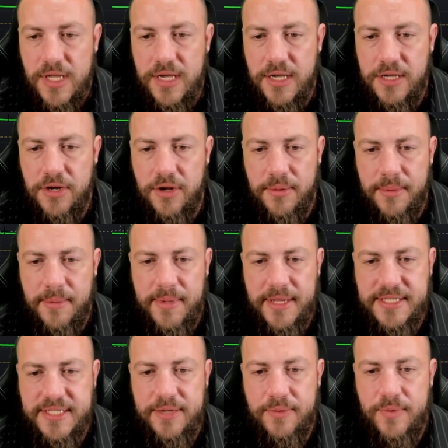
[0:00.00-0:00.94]
You know, I'm
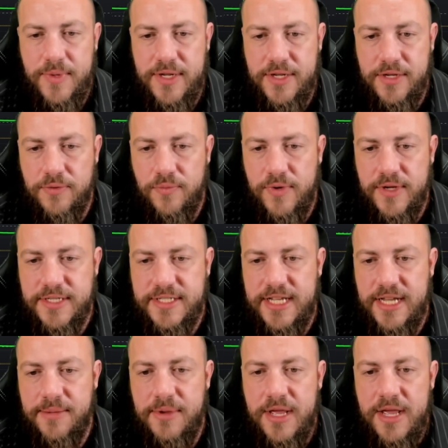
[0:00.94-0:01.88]
not saying we need to go one
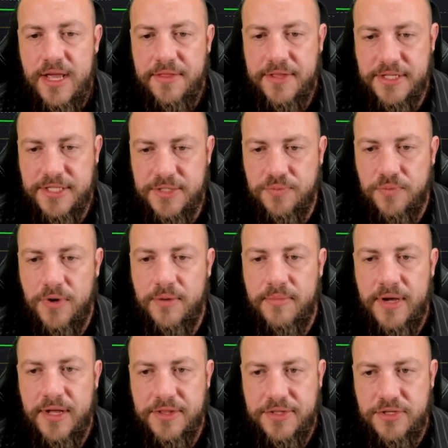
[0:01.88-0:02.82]
step. This is 1
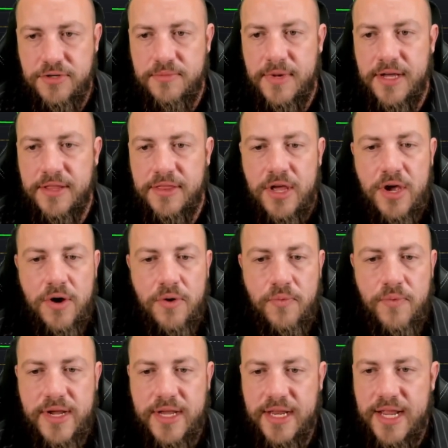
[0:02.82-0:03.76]
month, 2 months.
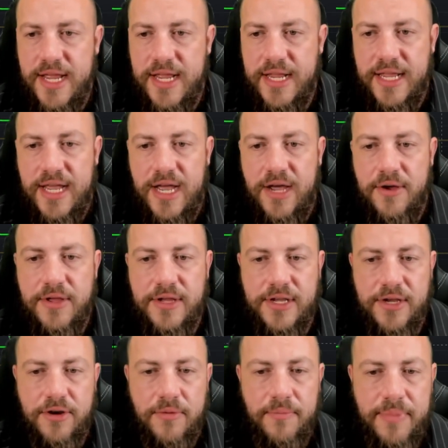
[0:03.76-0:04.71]
We could hang out. It
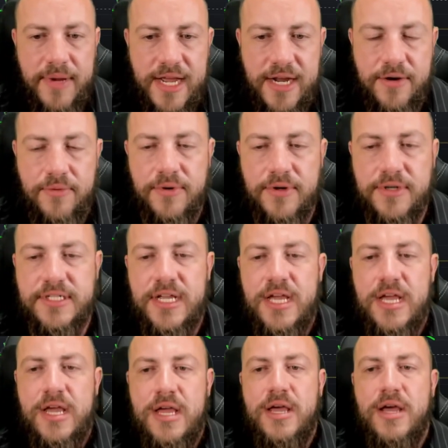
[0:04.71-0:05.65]
can go backwards.
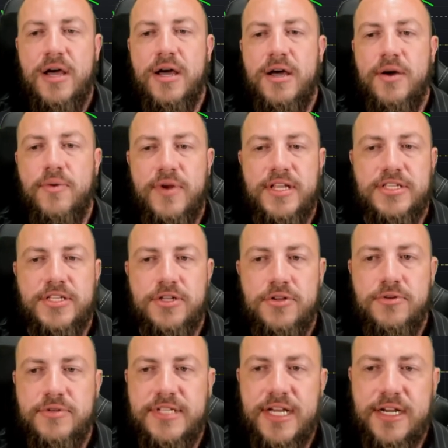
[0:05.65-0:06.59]
When it's a
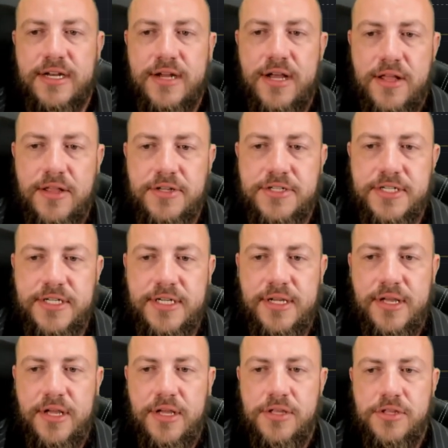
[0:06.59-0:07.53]
new
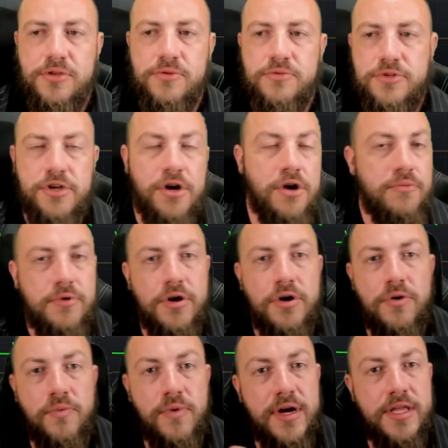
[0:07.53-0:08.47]
technology, you don't
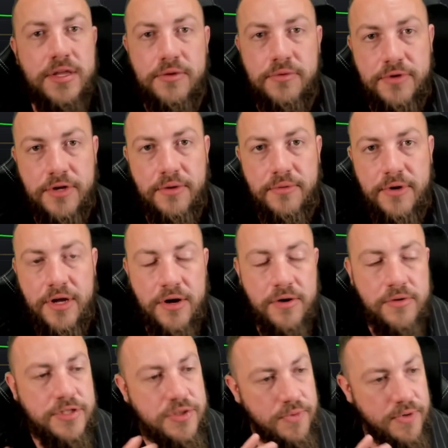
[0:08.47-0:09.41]
know what you don't
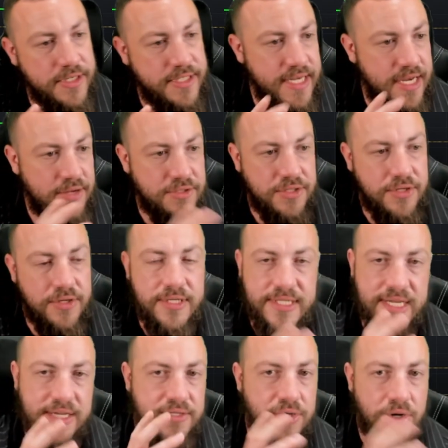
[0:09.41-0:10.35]
know. So what sounds good and
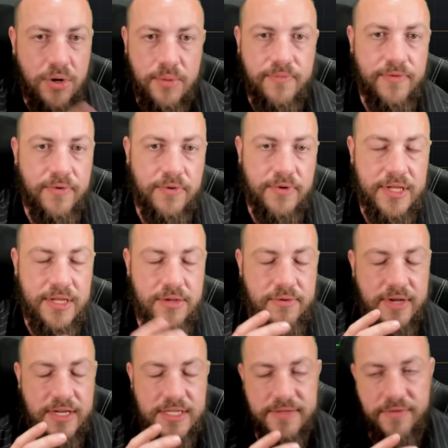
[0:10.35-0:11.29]
sounds hopeful, and you
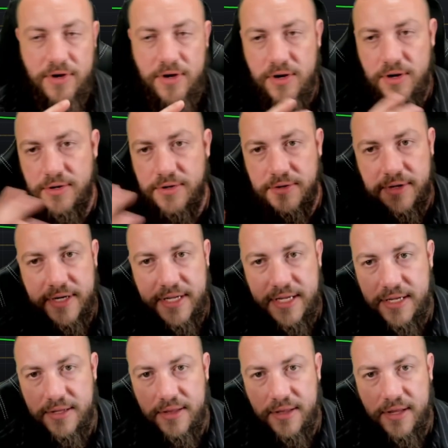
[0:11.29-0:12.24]
guys have all heard
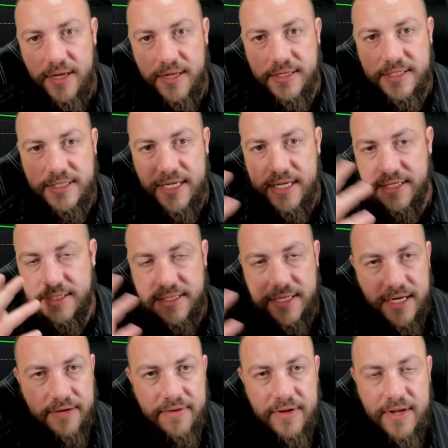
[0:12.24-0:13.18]
Elon say
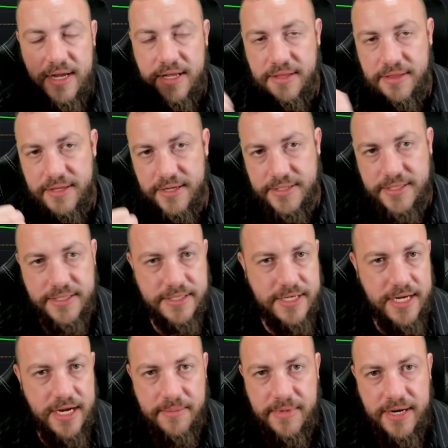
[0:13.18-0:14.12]
stuff. This is
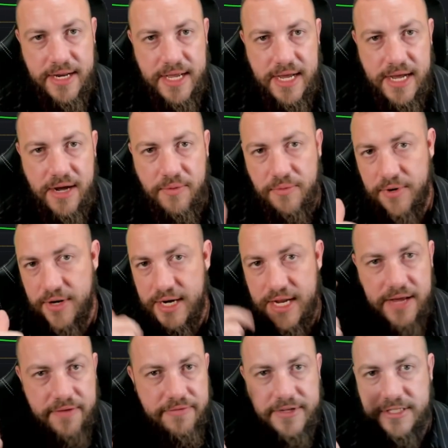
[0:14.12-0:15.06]
coming out. We're going to
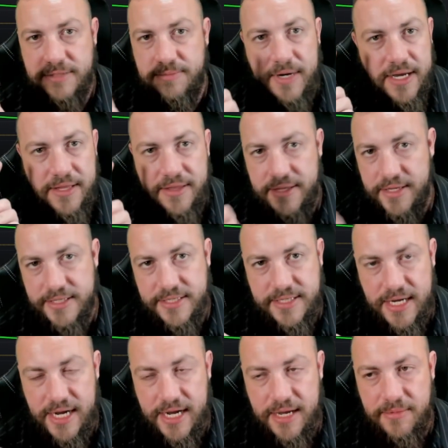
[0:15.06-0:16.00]
have this by this
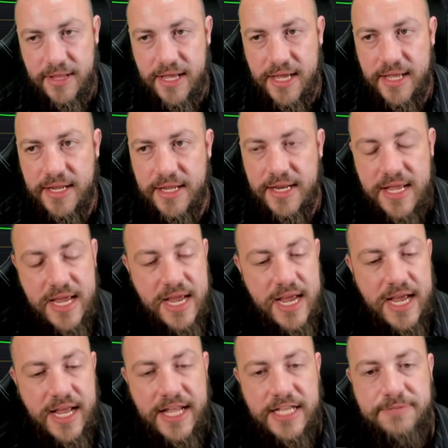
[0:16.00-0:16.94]
timeline.
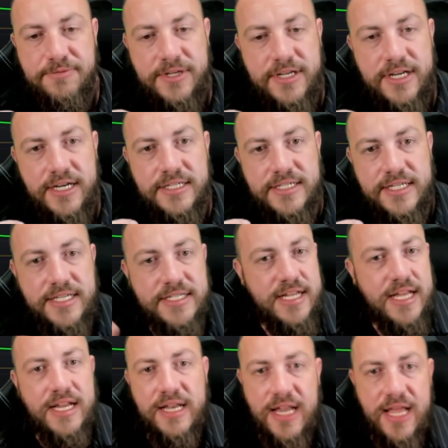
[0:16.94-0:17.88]
And that's because, and he's
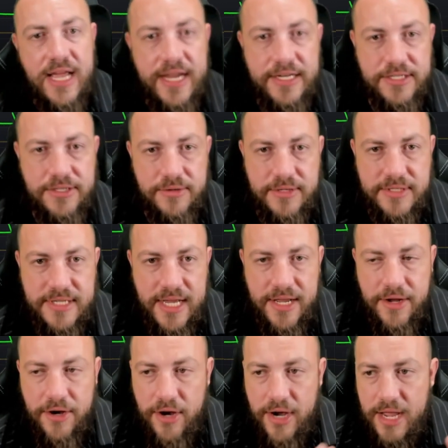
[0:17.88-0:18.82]
not lying to you. He's
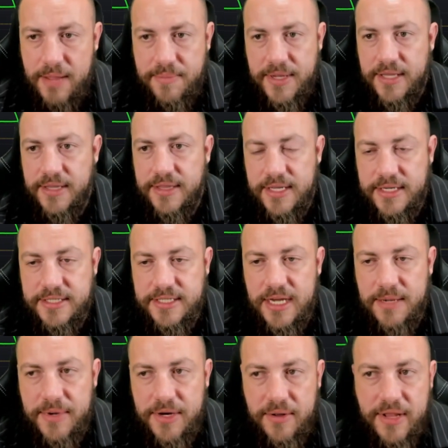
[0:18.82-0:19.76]
not hyping things
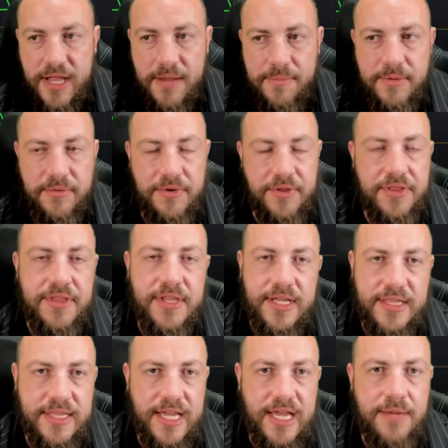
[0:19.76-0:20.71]
up. I know a lot of people
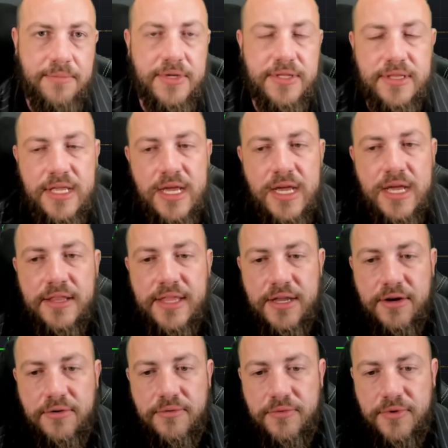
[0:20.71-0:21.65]
think that, but they
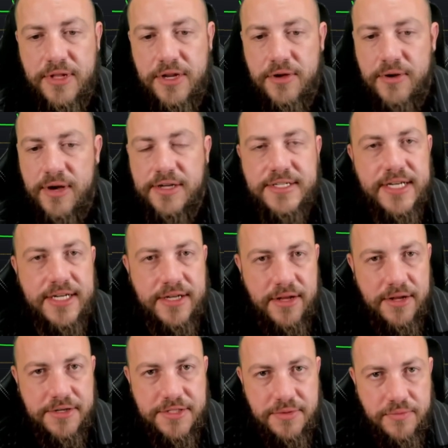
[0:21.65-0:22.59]
don't really know how
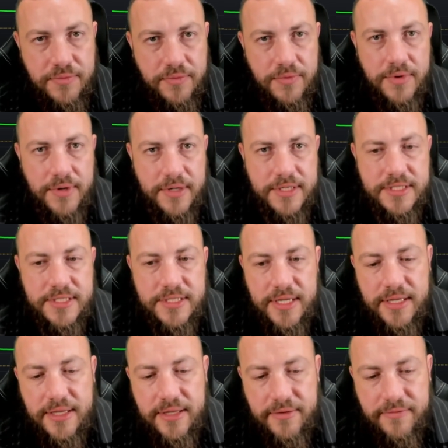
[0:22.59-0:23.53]
technology works.
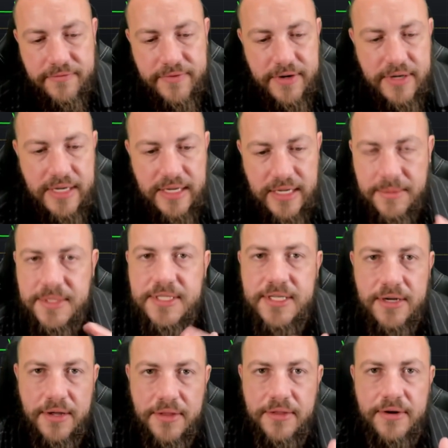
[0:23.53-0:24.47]
They're very
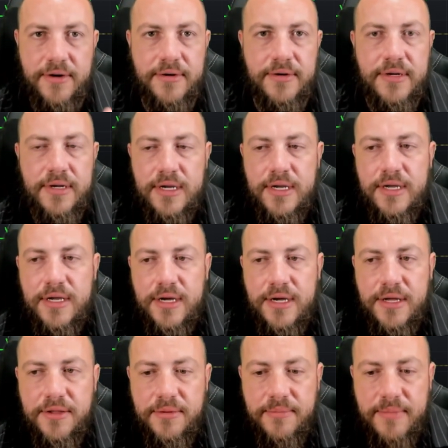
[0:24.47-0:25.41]
limited on their
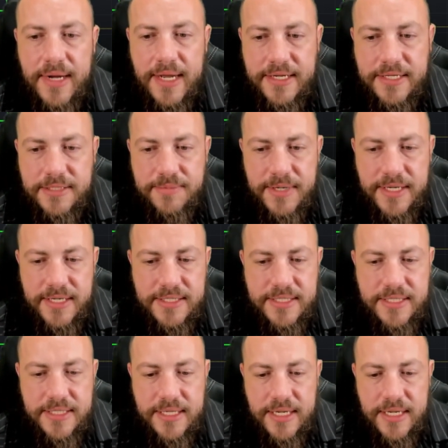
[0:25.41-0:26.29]
mind space.